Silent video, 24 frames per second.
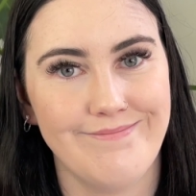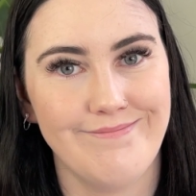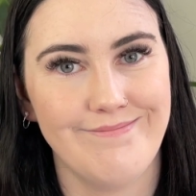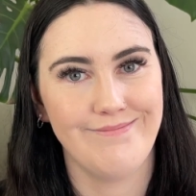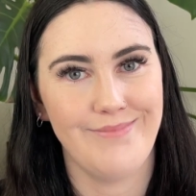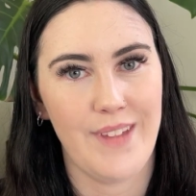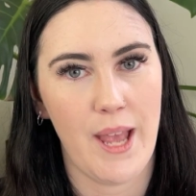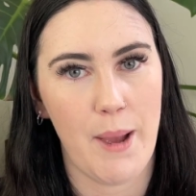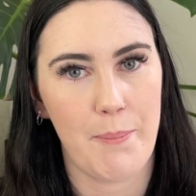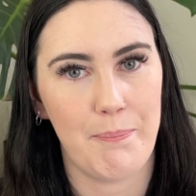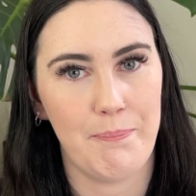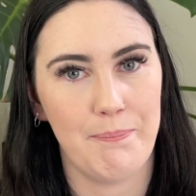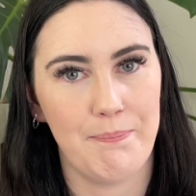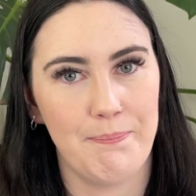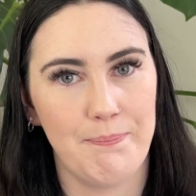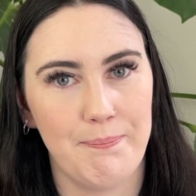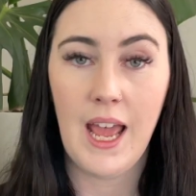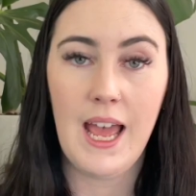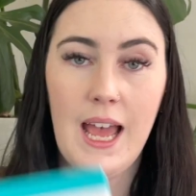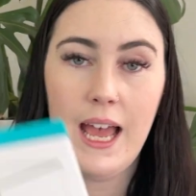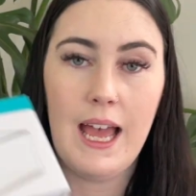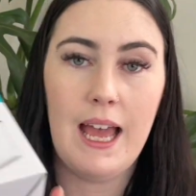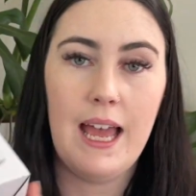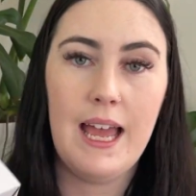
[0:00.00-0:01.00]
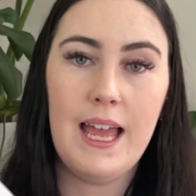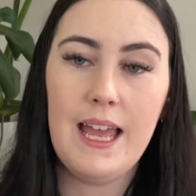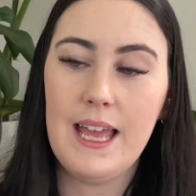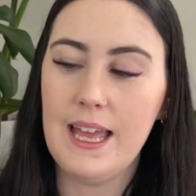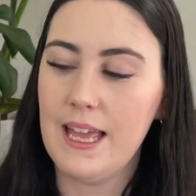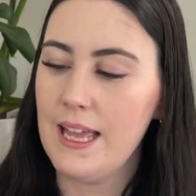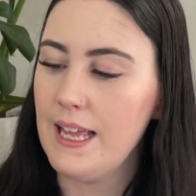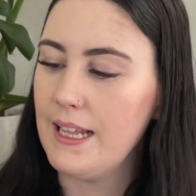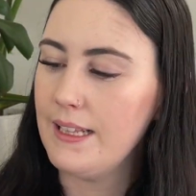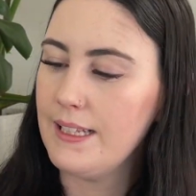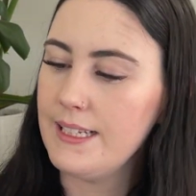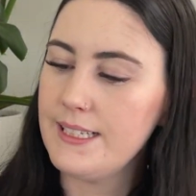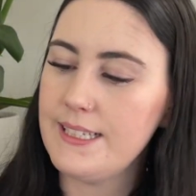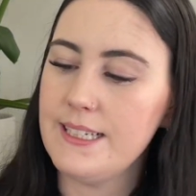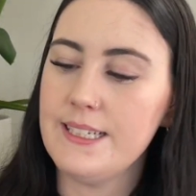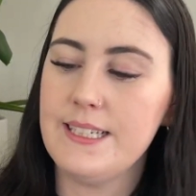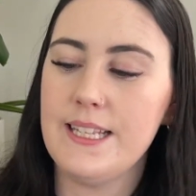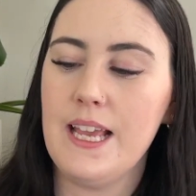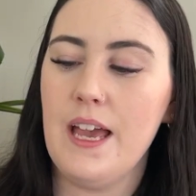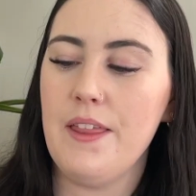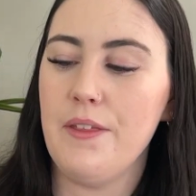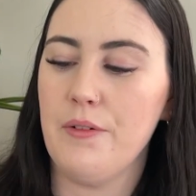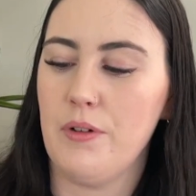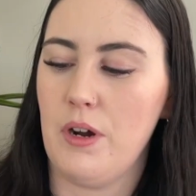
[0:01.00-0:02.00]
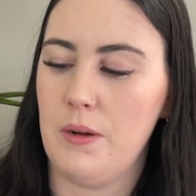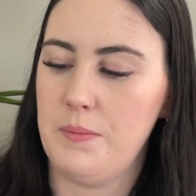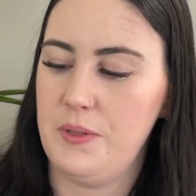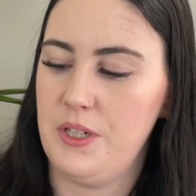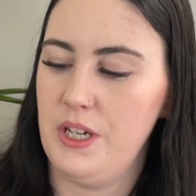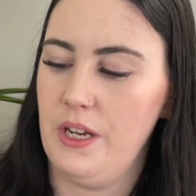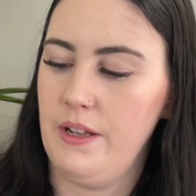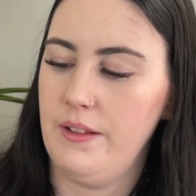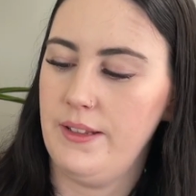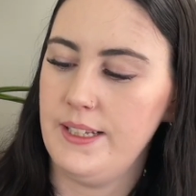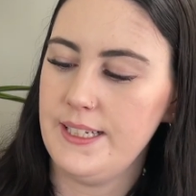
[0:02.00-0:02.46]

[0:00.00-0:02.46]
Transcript: Yep. And this is the other option.